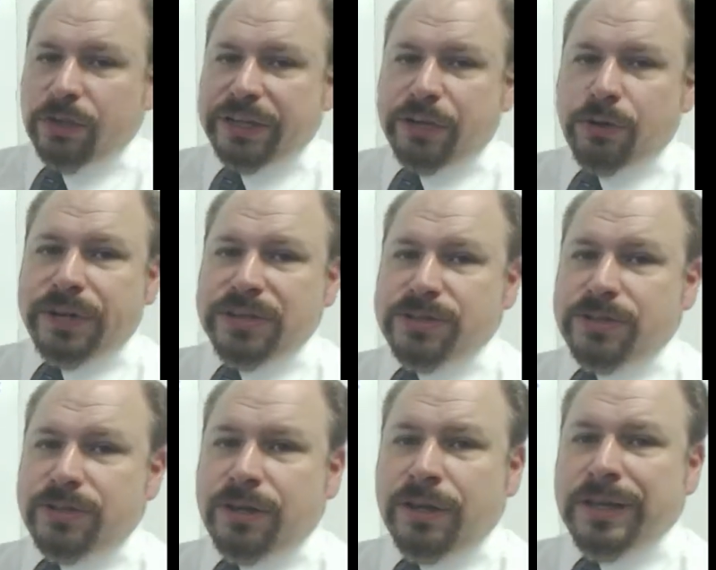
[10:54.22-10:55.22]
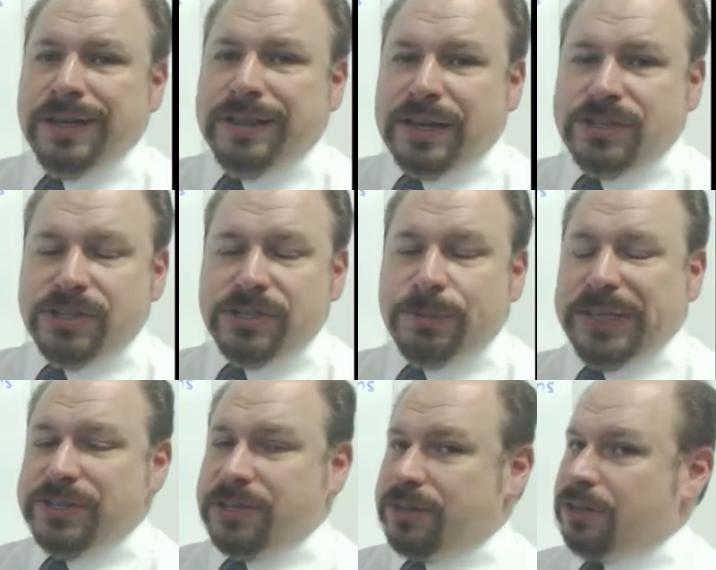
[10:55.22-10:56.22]
equation, that just
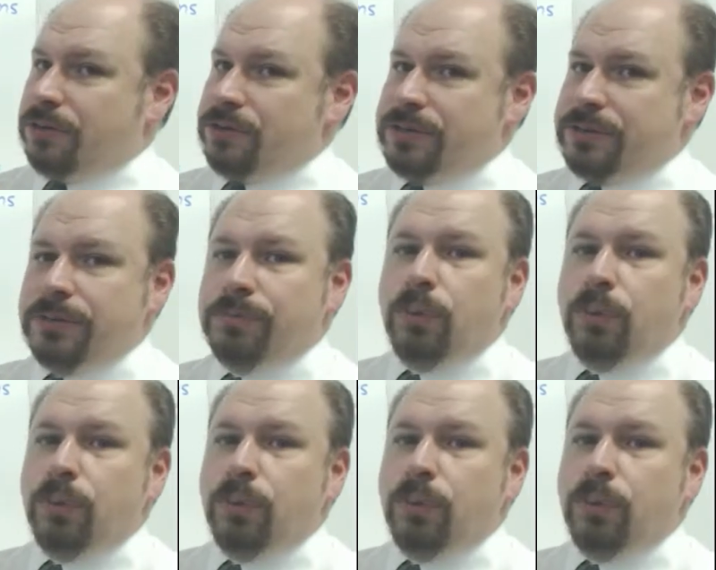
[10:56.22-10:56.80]
means that there's